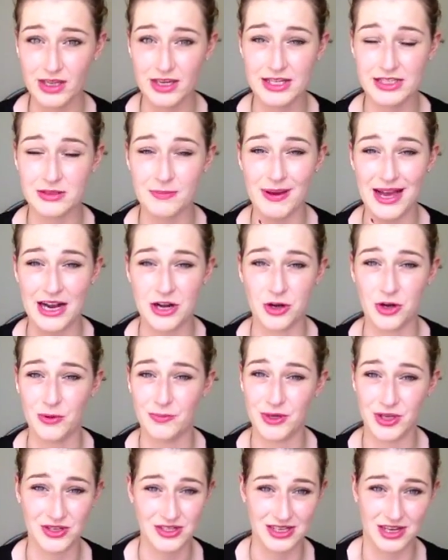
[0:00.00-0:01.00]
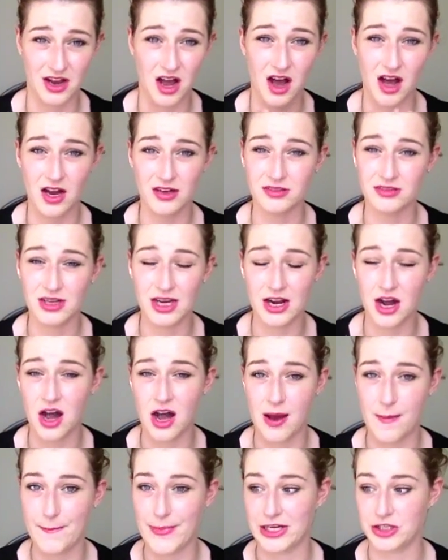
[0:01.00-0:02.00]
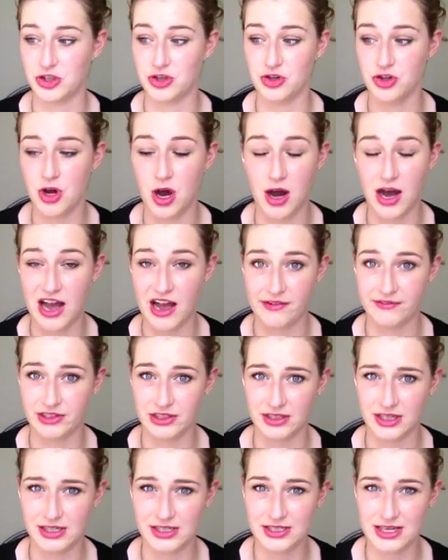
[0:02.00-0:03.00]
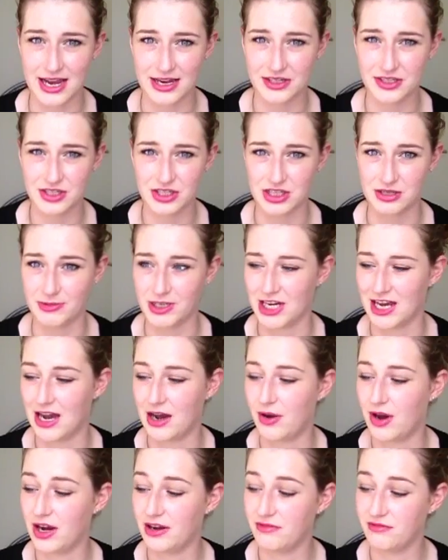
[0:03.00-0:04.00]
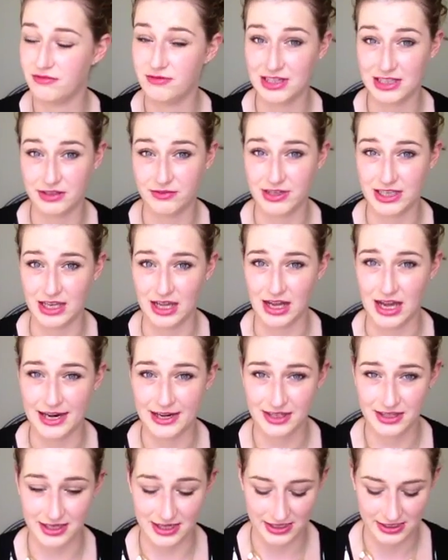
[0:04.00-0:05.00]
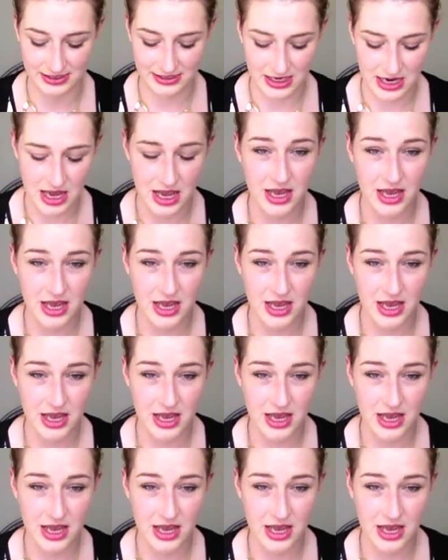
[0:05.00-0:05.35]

as a backup because I can't imagine not having this next to me now. I really, really like this.